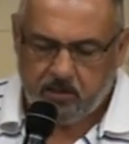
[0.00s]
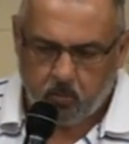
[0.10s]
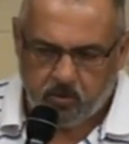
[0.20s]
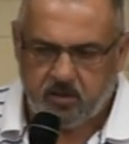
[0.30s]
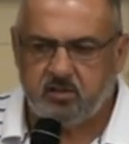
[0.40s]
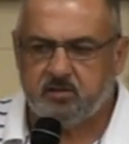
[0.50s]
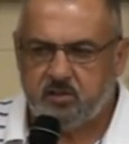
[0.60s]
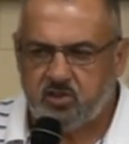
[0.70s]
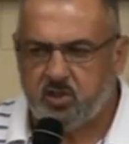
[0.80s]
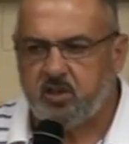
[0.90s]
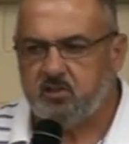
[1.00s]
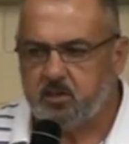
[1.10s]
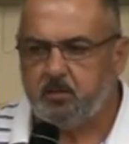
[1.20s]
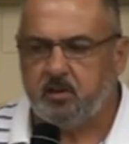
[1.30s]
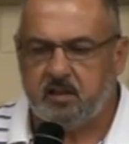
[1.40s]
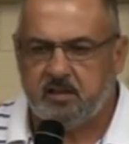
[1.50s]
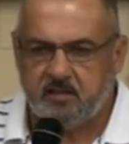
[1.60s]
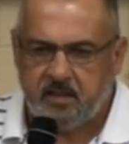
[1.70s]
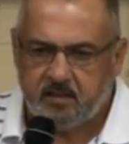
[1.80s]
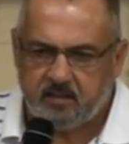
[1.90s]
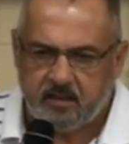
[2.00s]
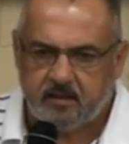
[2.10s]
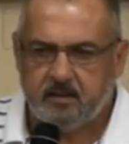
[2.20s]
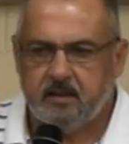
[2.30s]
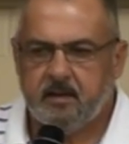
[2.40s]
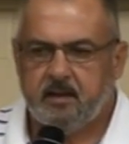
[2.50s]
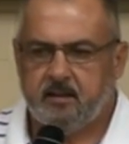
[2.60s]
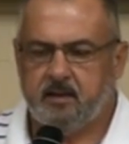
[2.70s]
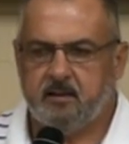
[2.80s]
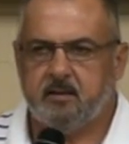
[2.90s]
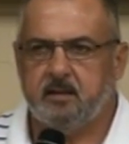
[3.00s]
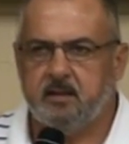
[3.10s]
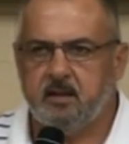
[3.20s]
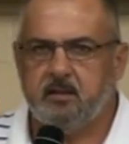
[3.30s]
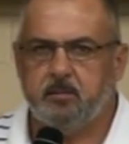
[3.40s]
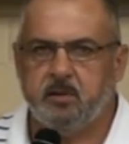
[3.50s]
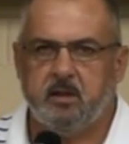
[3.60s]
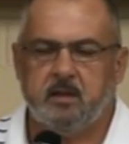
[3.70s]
workings of the city and some of the things that I think that need to be